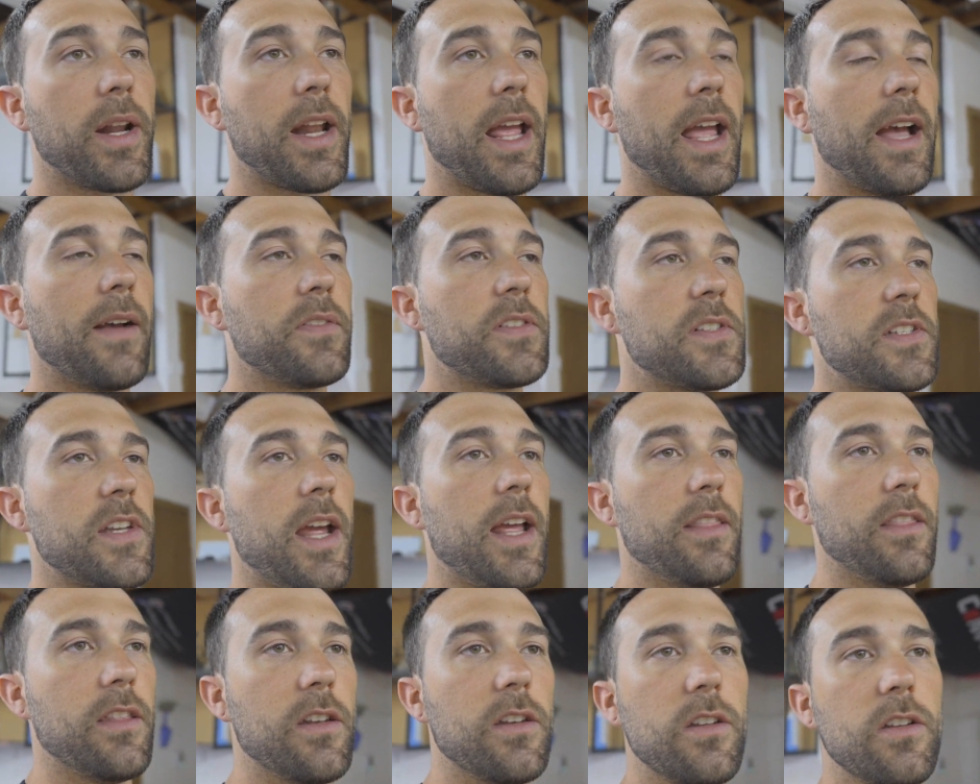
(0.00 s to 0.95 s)
but I have
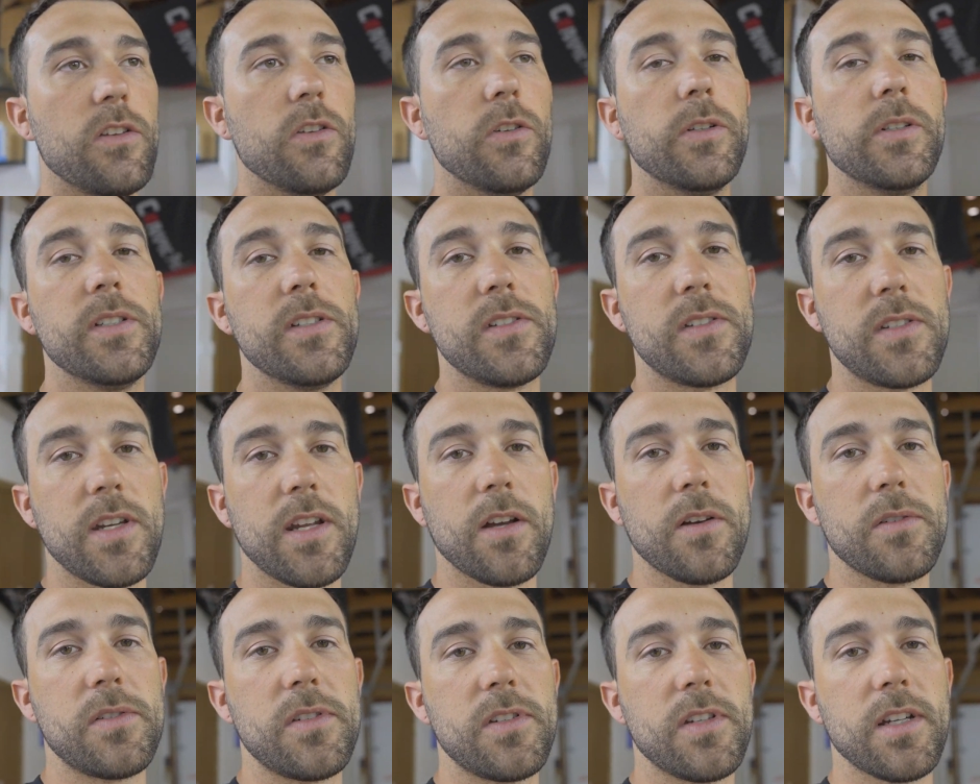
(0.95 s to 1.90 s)
sat in the new
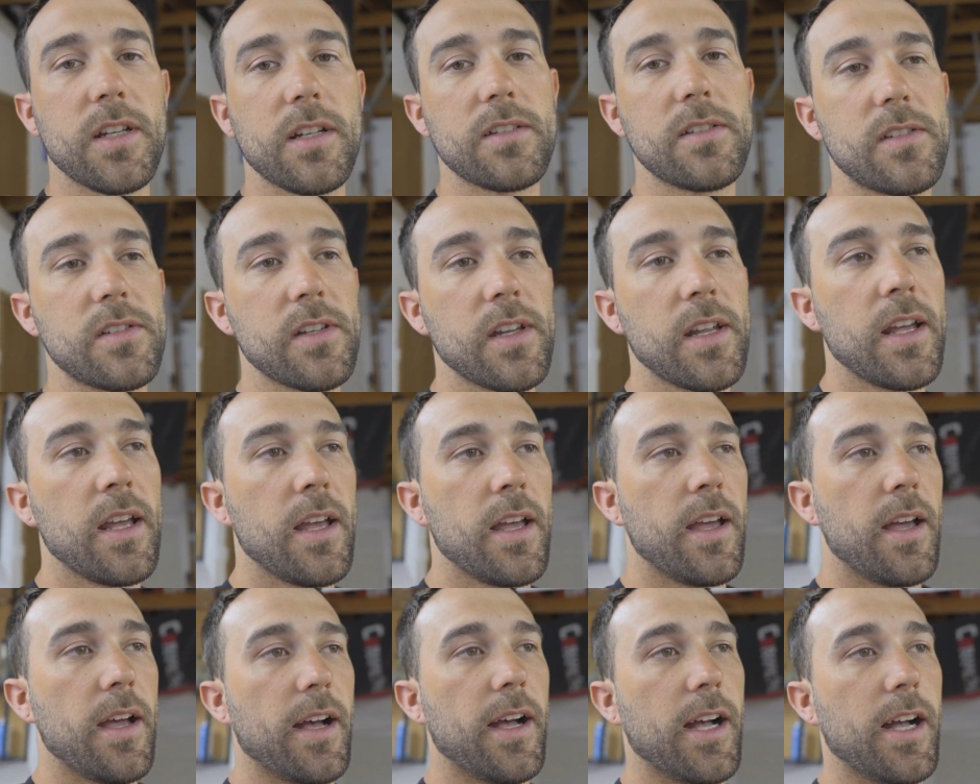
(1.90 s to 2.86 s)
Z06
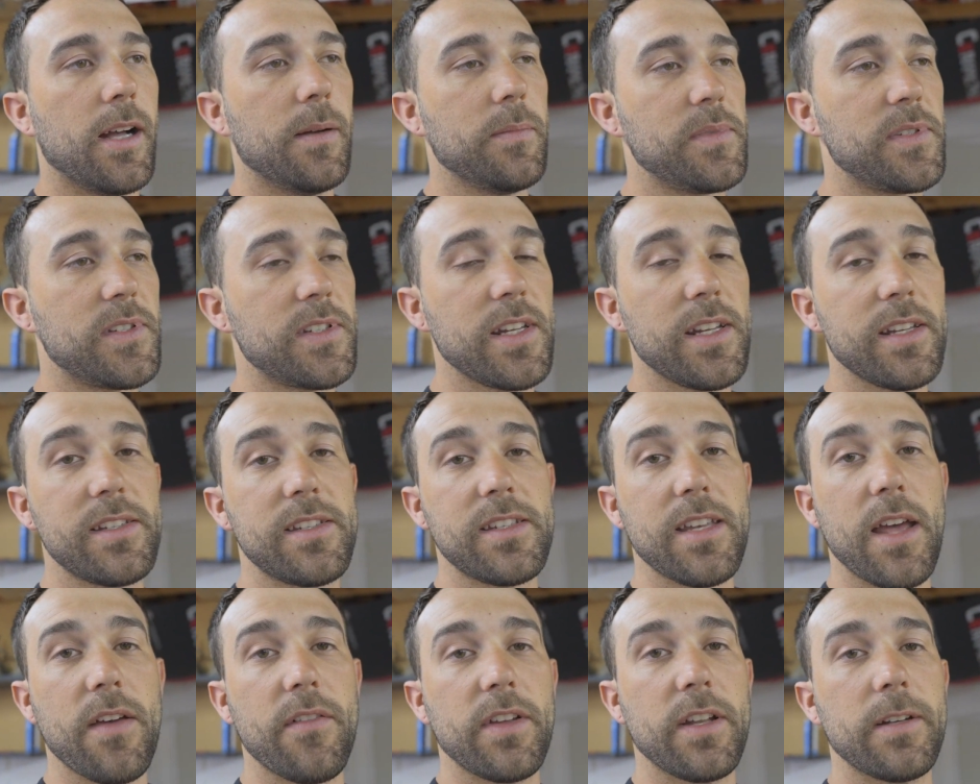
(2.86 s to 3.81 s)
um,
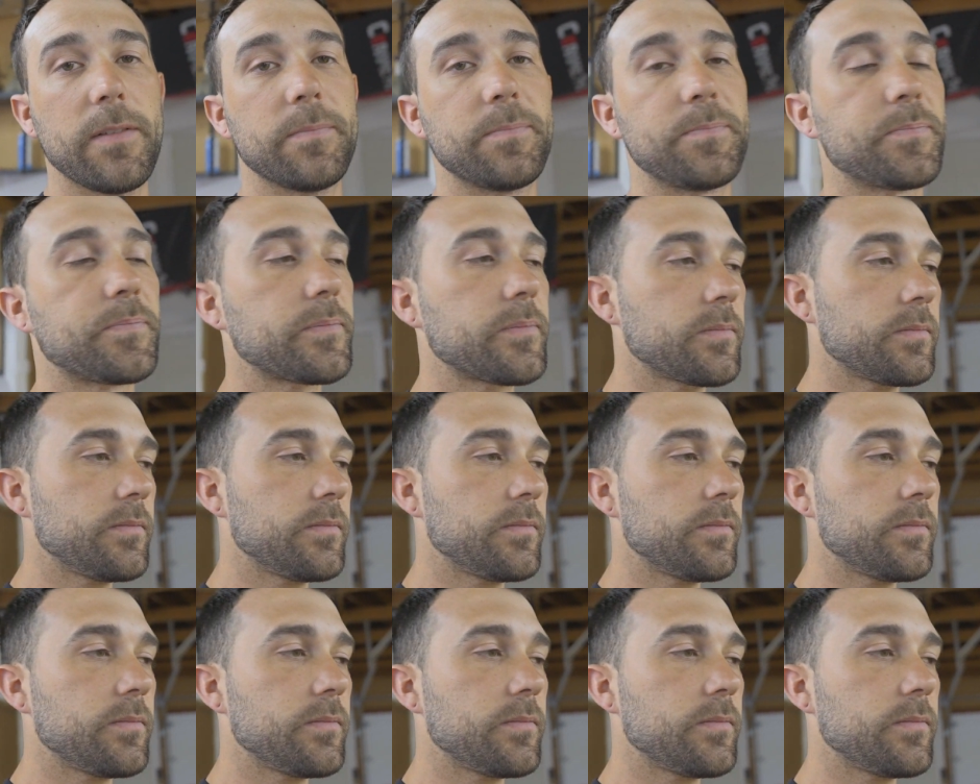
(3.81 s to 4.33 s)
C7,